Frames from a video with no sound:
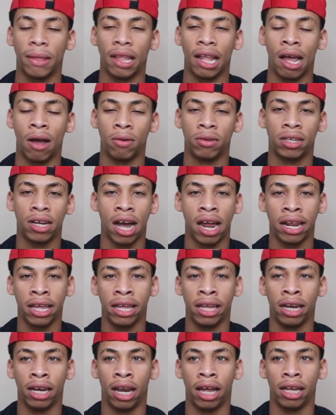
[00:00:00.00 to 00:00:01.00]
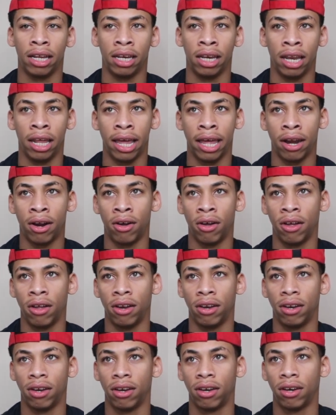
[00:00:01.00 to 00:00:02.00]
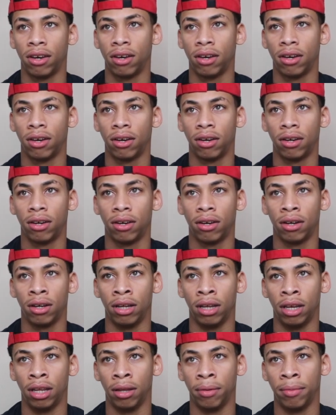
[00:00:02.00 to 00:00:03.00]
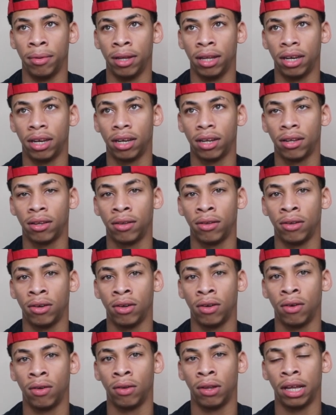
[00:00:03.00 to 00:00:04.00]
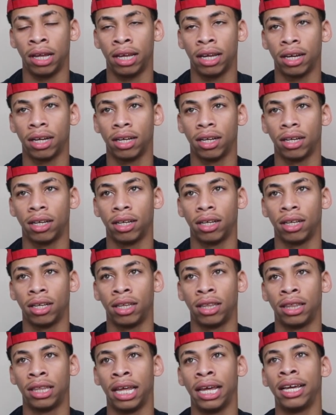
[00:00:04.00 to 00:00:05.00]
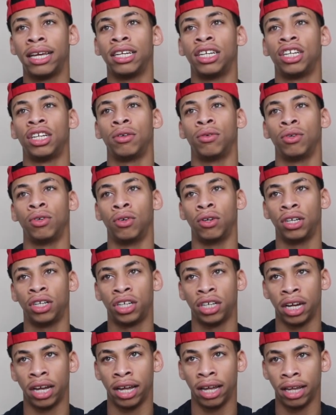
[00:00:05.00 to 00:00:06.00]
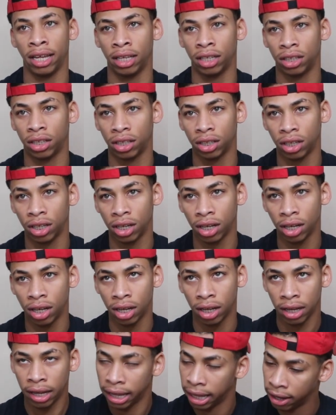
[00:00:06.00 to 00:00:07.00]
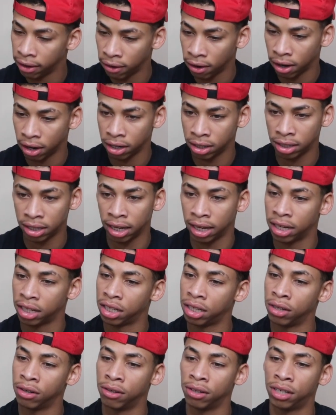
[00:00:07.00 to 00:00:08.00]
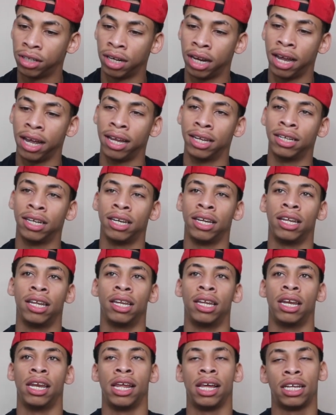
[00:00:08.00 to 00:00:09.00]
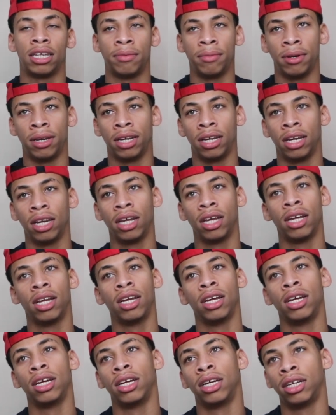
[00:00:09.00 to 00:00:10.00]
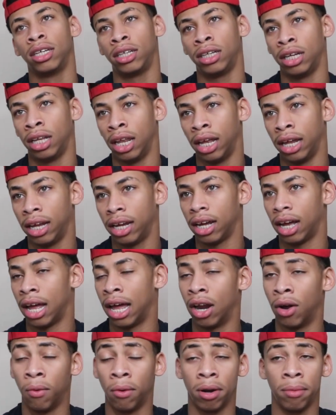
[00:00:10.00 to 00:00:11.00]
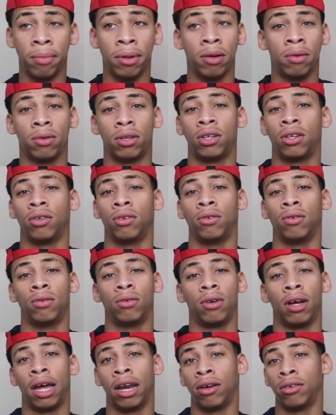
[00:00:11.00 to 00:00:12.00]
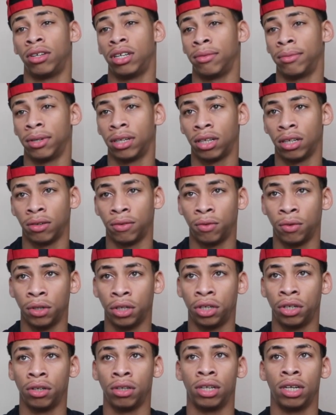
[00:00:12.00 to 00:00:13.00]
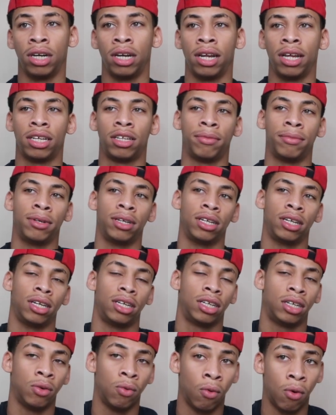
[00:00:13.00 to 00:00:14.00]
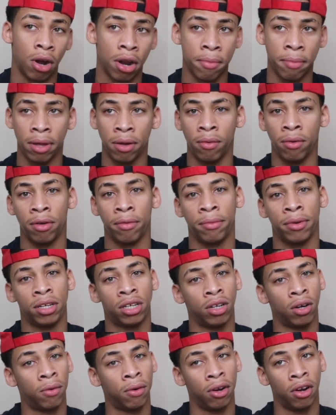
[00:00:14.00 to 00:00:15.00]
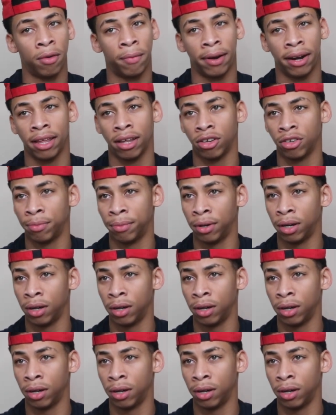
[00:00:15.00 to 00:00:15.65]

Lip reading: I was kind of getting like led on a little bit, you know, like thinking she was gonna change, hearing her saying she's gonna change, and then the next minute she like, I don't want to be with you, I don't see myself with you. Then the next minute she want to be with me, she don't want nobody else